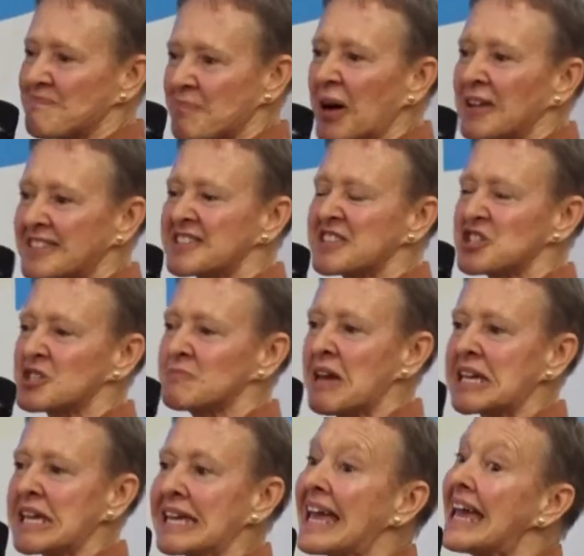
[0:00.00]

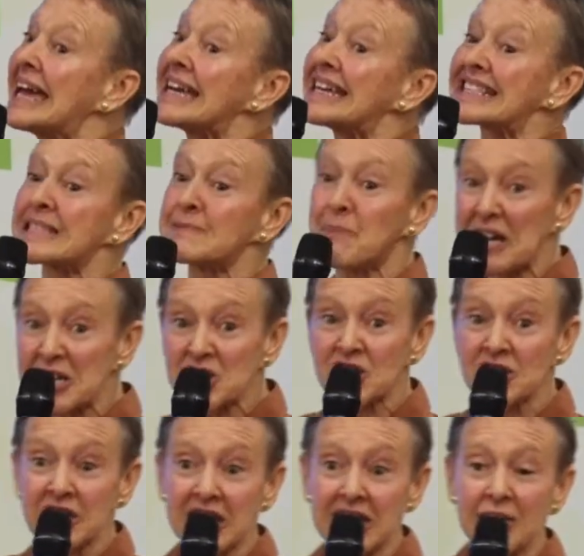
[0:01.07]
decision-making,
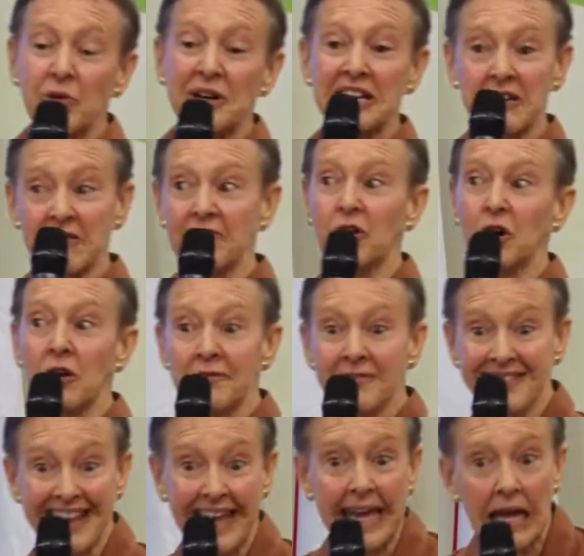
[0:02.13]
especially when it involves
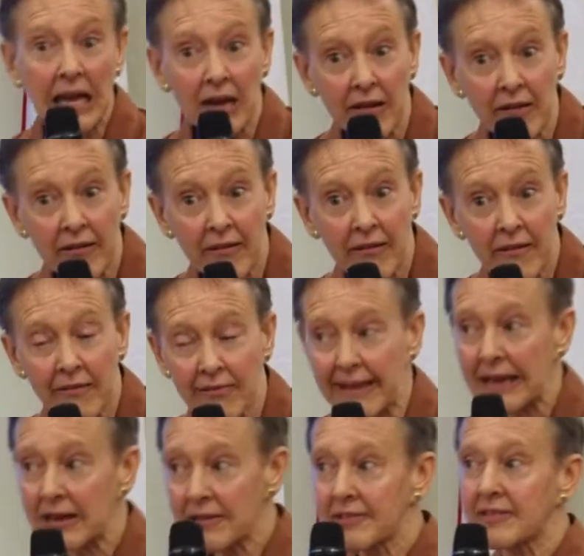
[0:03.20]
land.
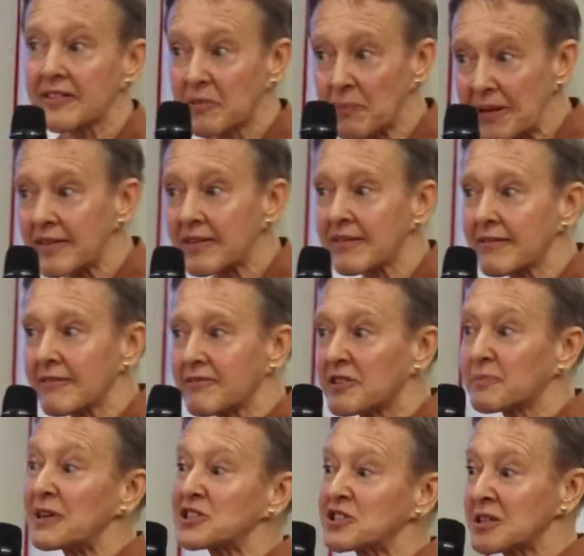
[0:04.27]
Land is expensive,
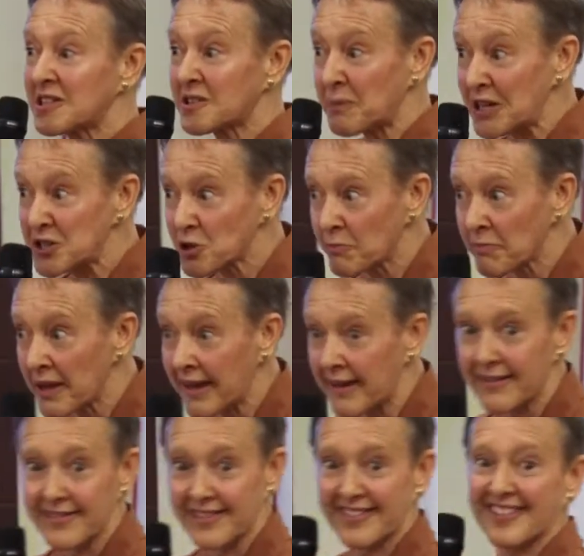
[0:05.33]
especially spatial
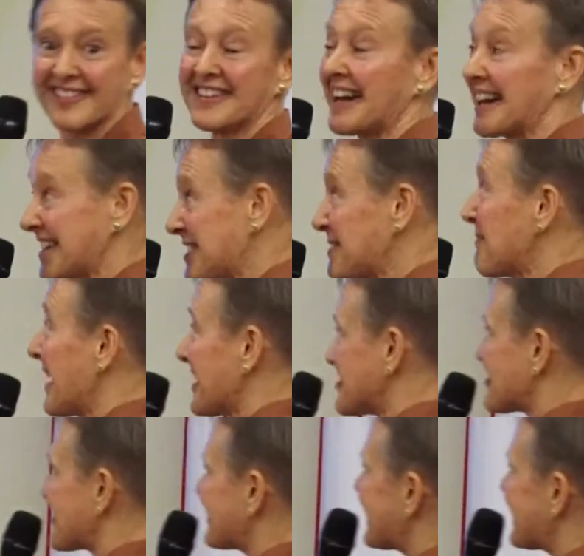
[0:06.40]
plans, I can imagine.